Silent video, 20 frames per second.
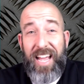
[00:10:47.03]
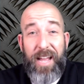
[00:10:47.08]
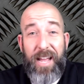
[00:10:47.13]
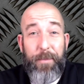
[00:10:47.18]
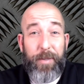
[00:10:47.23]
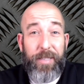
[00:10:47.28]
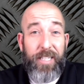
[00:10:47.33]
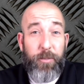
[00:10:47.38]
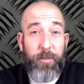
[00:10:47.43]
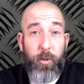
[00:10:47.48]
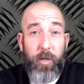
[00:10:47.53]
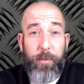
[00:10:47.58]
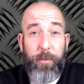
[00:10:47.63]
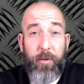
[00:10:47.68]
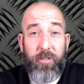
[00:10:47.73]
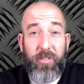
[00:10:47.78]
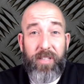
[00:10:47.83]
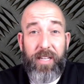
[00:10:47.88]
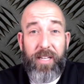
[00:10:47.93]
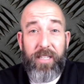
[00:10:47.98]
But that's pretty
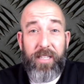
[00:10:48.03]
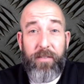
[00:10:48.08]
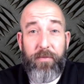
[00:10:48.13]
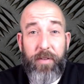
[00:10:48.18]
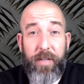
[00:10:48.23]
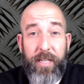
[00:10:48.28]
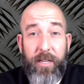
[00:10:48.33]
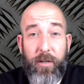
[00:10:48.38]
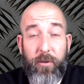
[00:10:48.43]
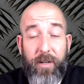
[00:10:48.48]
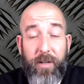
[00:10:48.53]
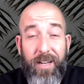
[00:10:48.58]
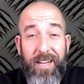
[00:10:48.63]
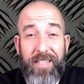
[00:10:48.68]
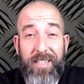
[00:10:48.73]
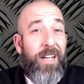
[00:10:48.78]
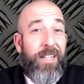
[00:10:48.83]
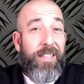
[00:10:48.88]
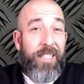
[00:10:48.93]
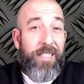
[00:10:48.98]
much the end of the video, guys.
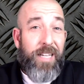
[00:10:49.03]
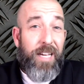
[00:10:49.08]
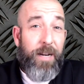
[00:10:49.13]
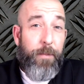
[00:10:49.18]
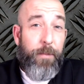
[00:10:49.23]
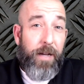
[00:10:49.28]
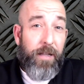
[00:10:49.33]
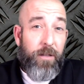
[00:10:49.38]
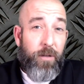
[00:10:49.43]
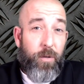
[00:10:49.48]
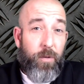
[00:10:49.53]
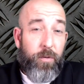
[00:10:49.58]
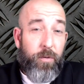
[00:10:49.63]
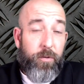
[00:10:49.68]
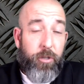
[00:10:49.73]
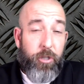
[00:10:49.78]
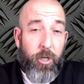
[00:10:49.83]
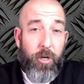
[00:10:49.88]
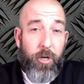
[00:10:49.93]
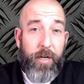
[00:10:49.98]
That's kind of my little
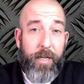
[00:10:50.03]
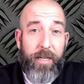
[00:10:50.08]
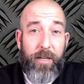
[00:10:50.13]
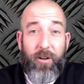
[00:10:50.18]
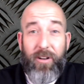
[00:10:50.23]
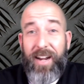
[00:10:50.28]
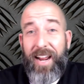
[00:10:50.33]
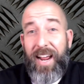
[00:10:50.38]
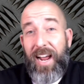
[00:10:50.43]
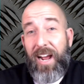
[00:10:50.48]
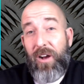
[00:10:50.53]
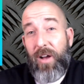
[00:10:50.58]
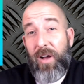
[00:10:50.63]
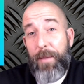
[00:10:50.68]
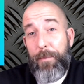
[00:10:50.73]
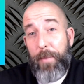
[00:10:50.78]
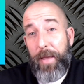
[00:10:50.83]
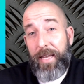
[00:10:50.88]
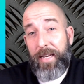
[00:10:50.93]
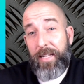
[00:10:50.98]
journey on how I
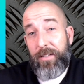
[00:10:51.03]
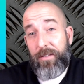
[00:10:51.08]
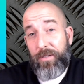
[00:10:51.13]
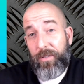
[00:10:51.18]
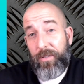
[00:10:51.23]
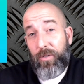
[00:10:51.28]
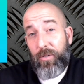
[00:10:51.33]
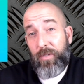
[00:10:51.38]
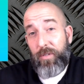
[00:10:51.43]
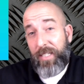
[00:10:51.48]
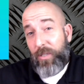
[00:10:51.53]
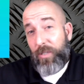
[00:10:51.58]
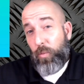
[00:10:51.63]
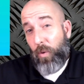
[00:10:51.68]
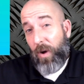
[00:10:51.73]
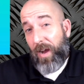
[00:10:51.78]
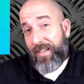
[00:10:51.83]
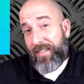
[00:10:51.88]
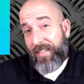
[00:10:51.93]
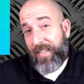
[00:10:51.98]
made it to the
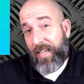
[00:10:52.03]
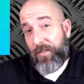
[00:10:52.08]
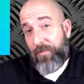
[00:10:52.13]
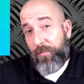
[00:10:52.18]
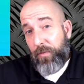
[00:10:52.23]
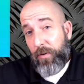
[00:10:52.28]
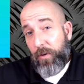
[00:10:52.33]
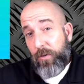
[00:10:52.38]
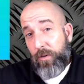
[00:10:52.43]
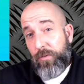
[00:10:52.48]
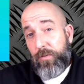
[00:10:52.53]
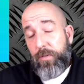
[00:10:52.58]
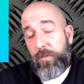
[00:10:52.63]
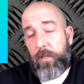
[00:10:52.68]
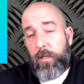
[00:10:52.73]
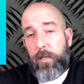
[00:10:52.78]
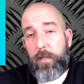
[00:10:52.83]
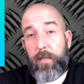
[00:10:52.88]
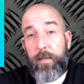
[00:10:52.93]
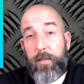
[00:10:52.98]
Wyze headphones.
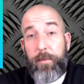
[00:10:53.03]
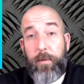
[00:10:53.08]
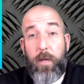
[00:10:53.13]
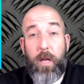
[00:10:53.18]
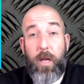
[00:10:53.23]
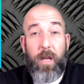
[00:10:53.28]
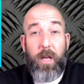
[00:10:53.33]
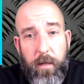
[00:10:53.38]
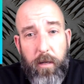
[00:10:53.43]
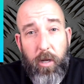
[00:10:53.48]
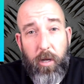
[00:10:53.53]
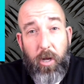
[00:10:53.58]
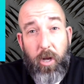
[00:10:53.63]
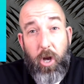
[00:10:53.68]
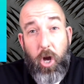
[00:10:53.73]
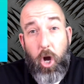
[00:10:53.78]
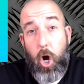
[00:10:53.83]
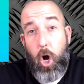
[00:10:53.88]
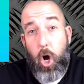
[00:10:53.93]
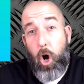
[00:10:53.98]

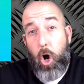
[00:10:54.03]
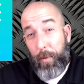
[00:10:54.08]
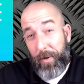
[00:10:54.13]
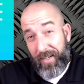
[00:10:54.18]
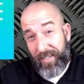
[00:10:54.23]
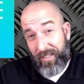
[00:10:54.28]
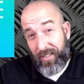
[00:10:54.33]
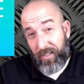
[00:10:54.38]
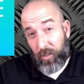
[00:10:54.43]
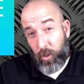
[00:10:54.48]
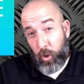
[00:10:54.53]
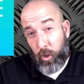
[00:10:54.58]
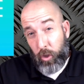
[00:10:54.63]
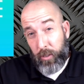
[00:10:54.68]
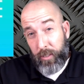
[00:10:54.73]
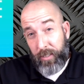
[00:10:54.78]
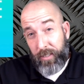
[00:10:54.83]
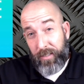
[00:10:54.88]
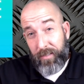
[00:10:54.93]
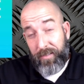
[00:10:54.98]
Hope I didn't lull
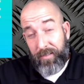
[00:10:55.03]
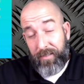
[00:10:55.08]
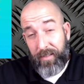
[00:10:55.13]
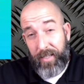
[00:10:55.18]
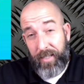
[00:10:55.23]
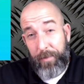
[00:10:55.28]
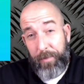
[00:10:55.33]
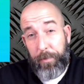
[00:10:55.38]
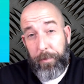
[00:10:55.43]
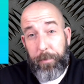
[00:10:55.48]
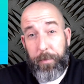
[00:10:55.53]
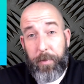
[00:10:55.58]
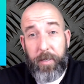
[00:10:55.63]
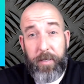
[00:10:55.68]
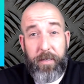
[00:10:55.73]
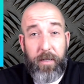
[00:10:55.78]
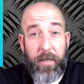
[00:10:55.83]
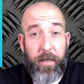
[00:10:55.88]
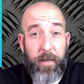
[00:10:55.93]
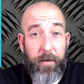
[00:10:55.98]
you to sleep, but
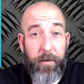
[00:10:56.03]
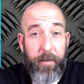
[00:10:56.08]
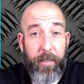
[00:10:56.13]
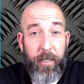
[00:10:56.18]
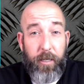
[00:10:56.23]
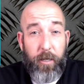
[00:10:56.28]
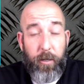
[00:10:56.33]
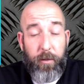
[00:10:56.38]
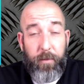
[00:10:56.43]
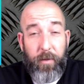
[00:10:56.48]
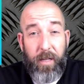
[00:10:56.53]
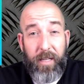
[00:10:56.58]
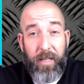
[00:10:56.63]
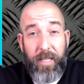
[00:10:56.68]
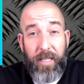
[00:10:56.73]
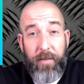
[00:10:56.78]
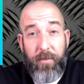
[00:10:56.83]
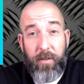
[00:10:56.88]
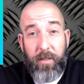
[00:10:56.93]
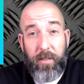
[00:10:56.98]

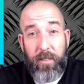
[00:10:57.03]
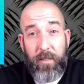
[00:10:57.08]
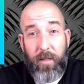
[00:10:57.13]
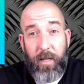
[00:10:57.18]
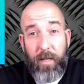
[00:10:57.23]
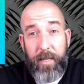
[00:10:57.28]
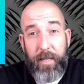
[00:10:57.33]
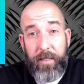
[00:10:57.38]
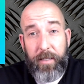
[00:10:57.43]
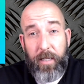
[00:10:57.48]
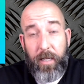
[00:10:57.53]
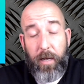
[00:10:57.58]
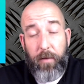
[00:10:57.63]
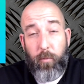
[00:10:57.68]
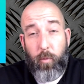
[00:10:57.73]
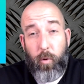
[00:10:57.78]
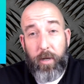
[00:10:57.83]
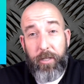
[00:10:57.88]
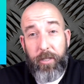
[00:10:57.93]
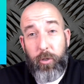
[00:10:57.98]
gave you a little idea of
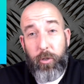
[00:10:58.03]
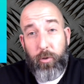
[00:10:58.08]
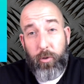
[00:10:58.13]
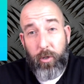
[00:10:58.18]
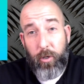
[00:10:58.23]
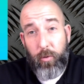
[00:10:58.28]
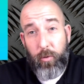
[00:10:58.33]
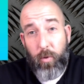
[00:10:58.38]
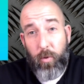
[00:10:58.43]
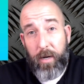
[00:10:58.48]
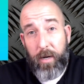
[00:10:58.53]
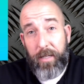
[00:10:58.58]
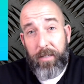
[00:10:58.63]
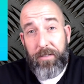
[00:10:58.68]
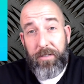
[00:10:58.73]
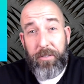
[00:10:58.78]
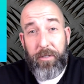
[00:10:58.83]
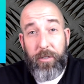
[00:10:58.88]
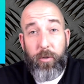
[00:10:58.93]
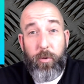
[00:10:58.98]
what you could run
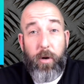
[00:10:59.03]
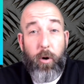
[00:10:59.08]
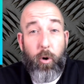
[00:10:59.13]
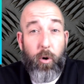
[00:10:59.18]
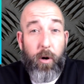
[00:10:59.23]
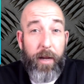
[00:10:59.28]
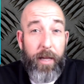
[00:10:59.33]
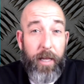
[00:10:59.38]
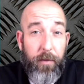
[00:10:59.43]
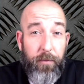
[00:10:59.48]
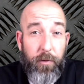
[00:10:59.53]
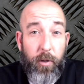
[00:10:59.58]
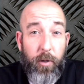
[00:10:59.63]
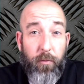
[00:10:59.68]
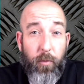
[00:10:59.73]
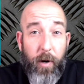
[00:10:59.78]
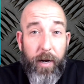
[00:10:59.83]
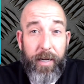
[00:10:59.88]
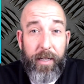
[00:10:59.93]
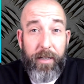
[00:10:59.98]
into, or if you've
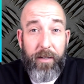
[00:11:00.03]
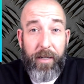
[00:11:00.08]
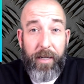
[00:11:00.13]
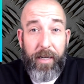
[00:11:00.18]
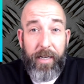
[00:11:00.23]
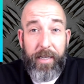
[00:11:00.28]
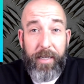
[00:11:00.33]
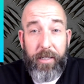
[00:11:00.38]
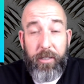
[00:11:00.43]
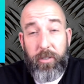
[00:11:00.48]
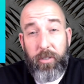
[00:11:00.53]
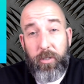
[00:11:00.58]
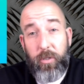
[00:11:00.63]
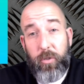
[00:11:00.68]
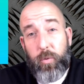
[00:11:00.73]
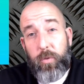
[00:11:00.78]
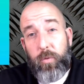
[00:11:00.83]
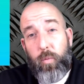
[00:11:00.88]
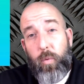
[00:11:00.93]
ran into any issues with